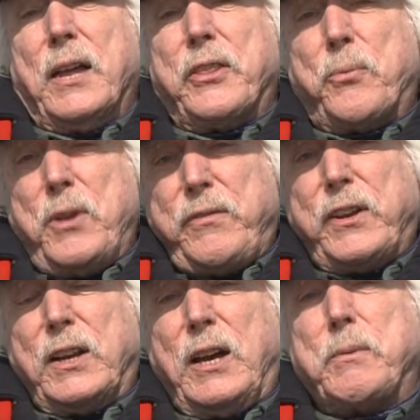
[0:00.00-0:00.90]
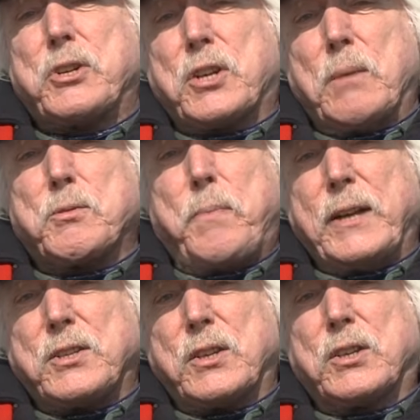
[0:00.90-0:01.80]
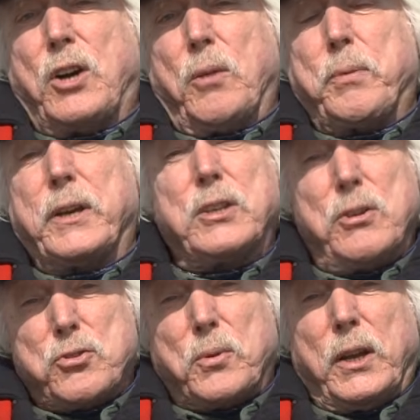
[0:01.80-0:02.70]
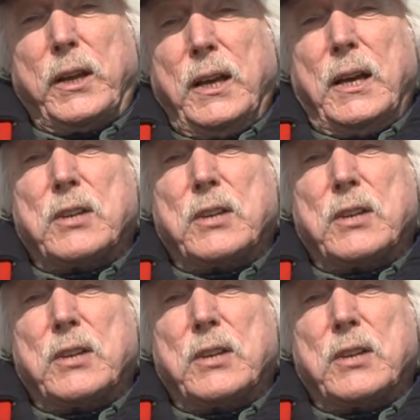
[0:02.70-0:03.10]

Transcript: the reefing line which comes back to the cockpit usually